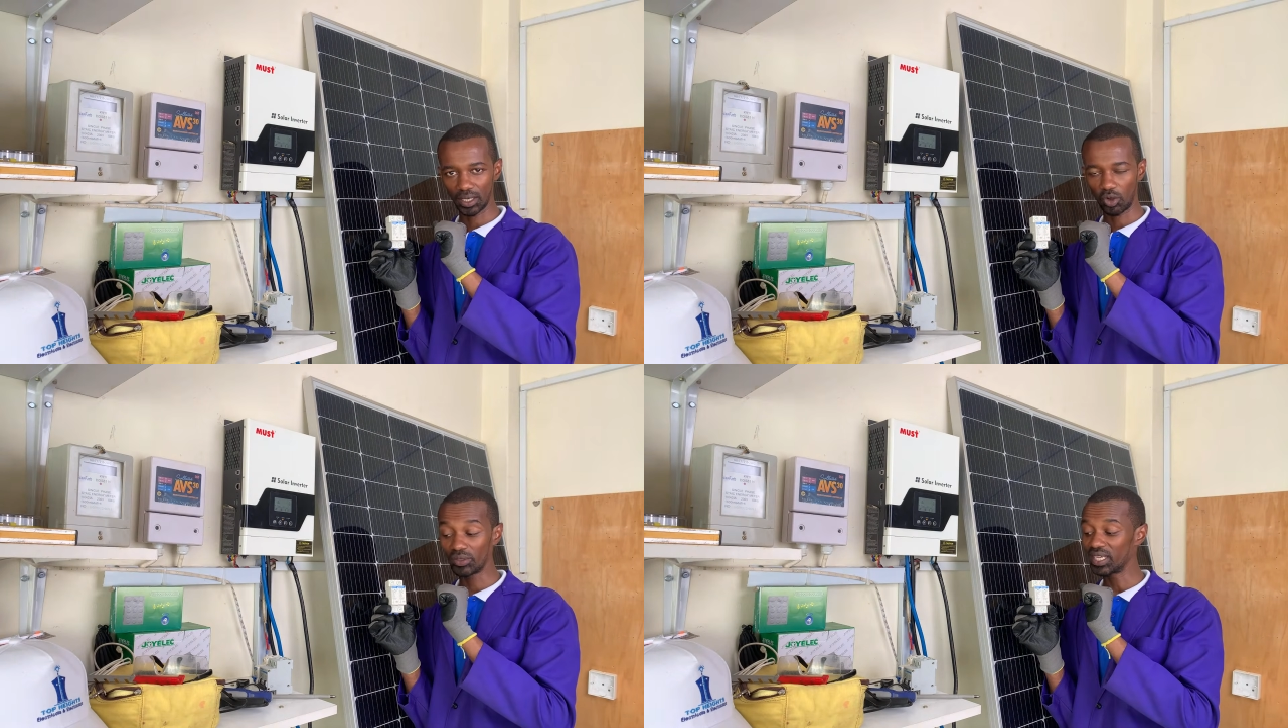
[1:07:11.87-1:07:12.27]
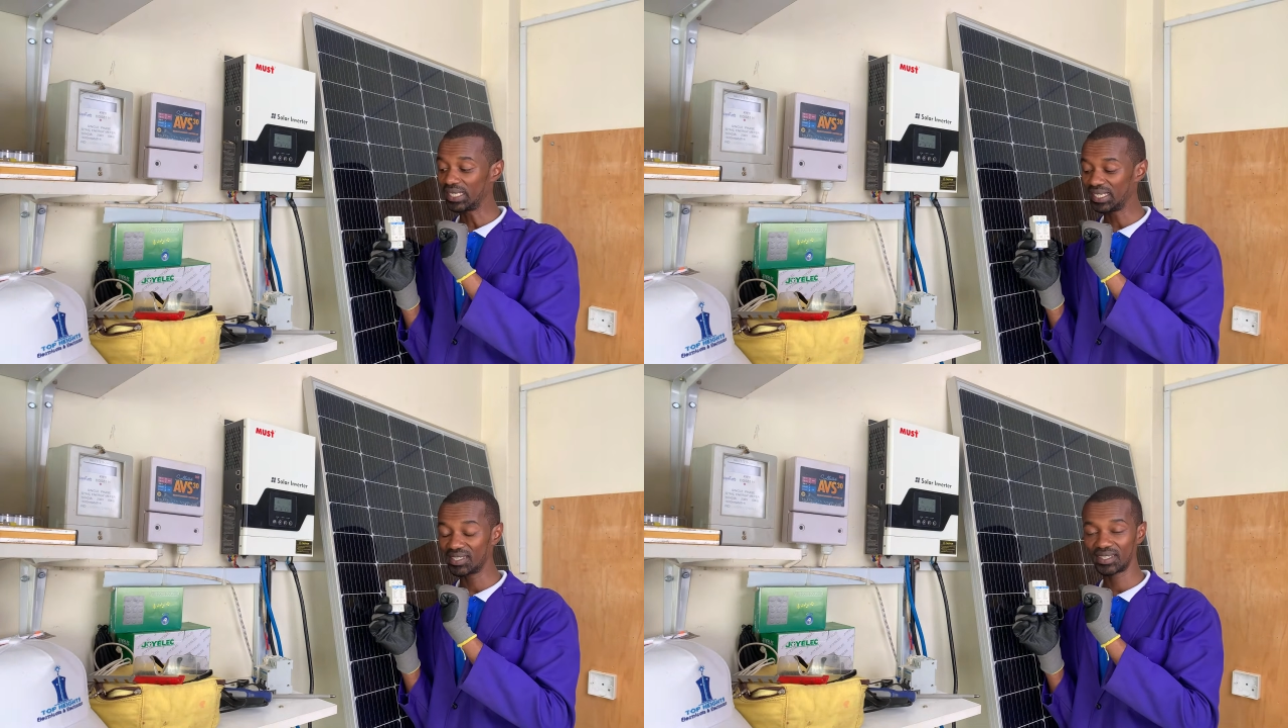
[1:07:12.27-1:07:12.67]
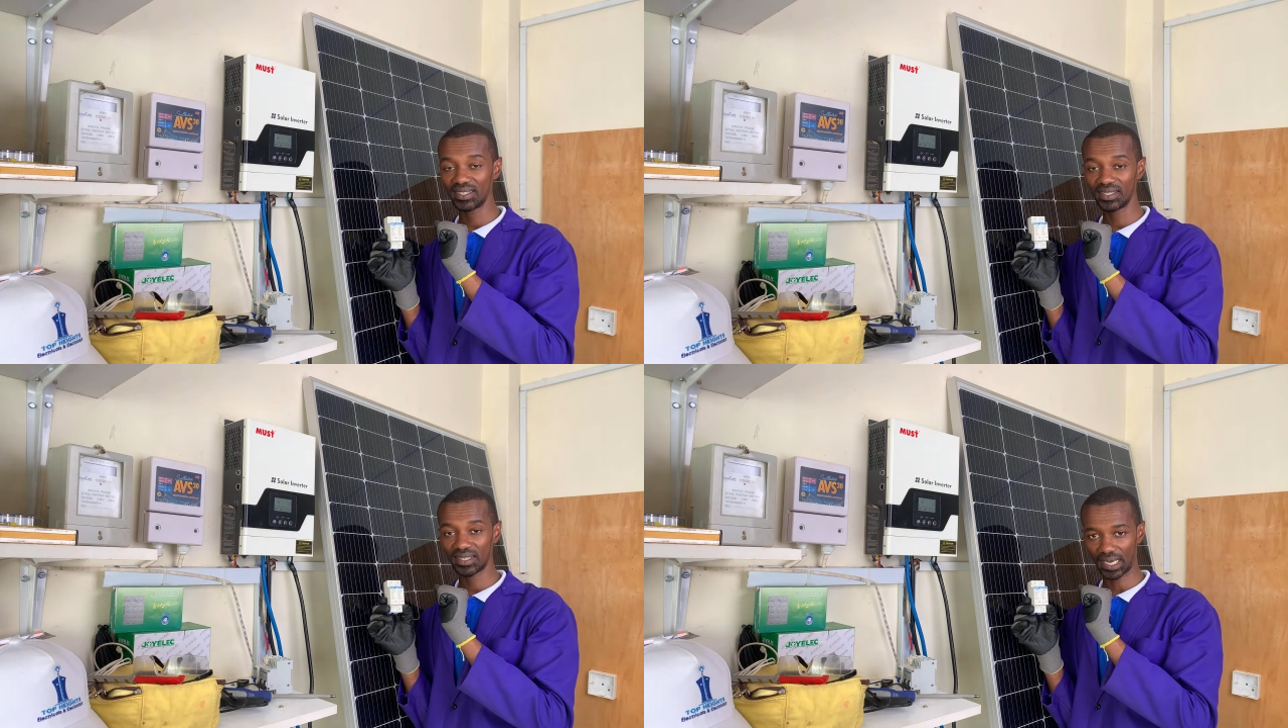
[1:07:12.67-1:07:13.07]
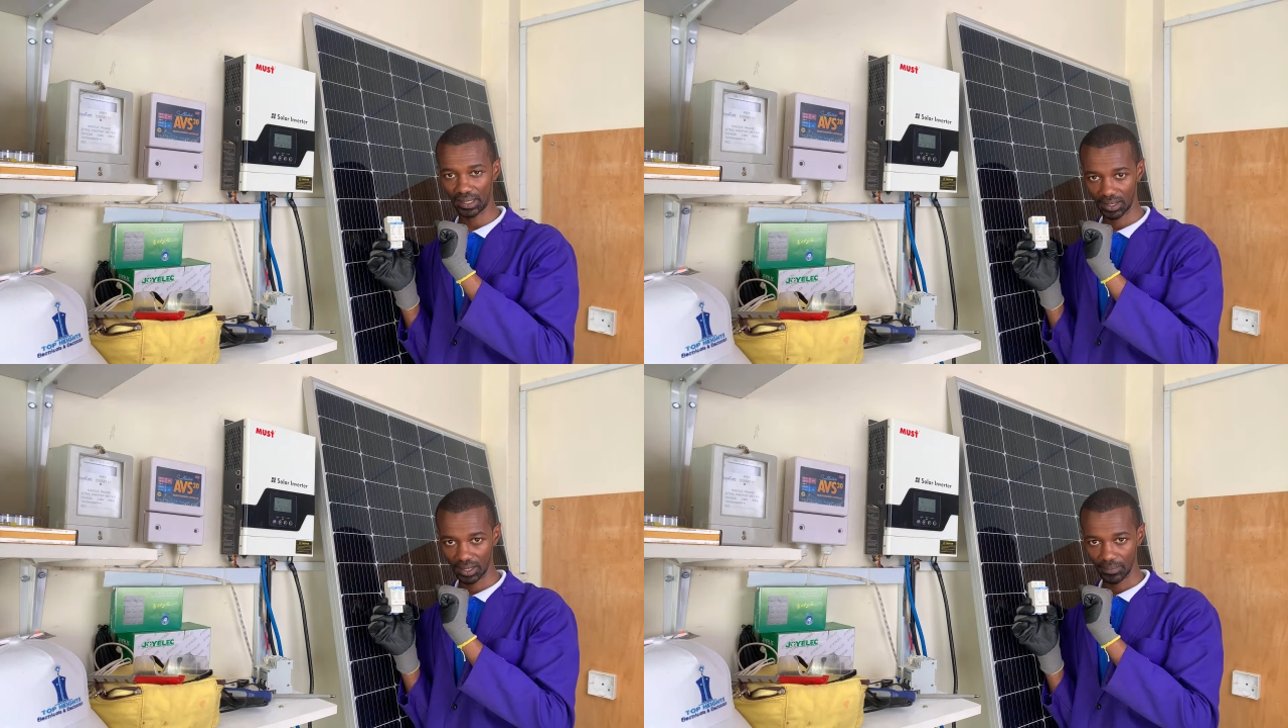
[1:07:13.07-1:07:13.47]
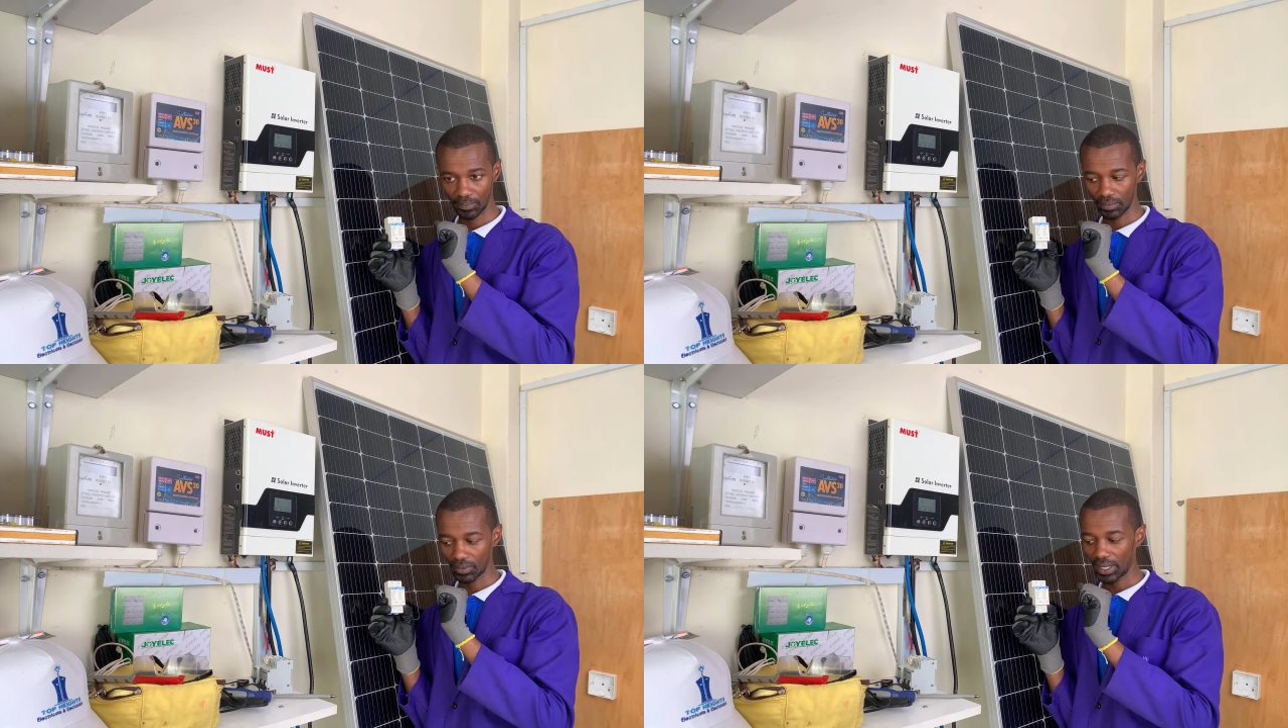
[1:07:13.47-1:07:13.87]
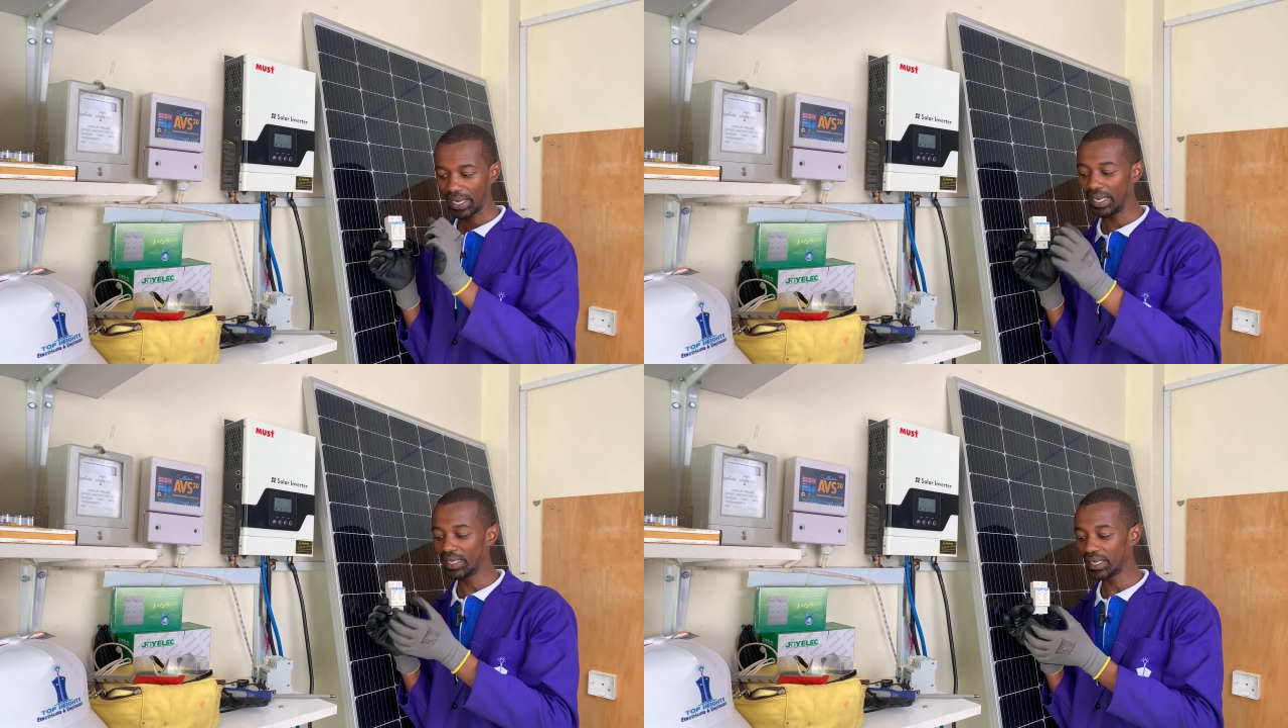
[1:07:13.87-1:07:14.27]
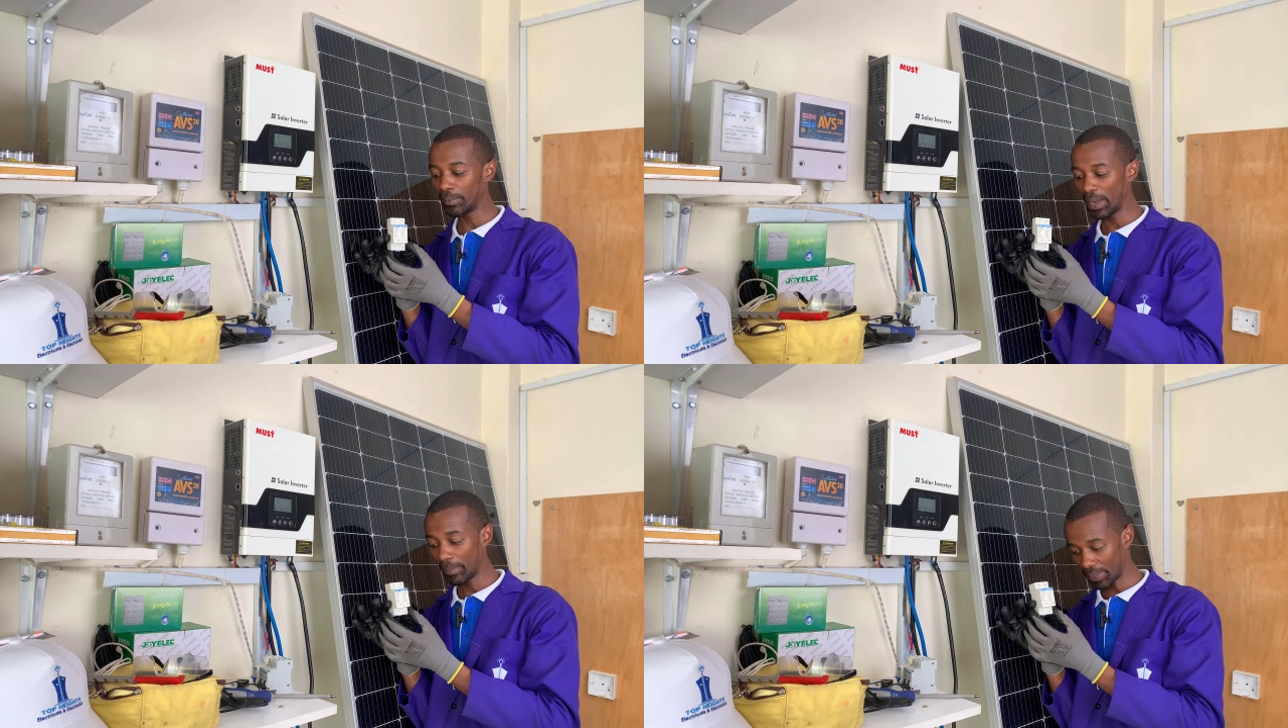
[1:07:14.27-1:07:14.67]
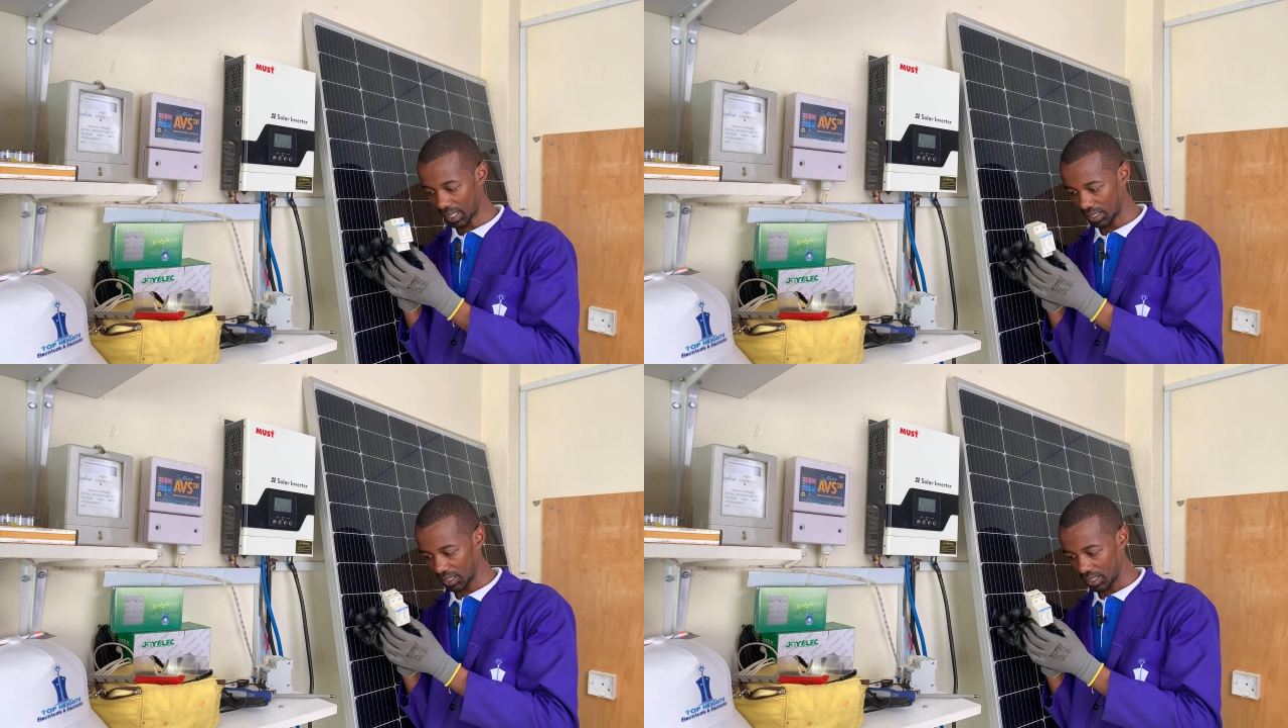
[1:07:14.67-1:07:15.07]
on the DC side. And remember,